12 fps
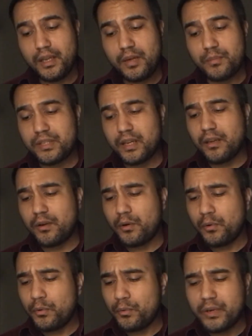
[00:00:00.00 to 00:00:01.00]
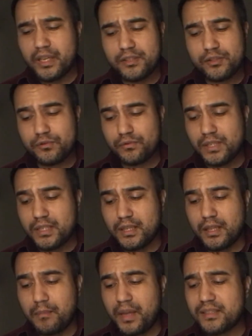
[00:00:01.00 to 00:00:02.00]
but I always treated
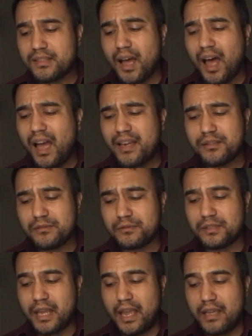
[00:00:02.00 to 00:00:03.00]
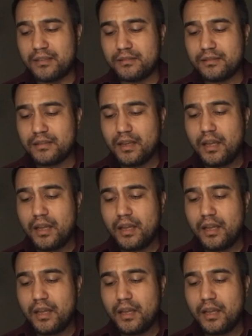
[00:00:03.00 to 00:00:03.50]
them as idle tales,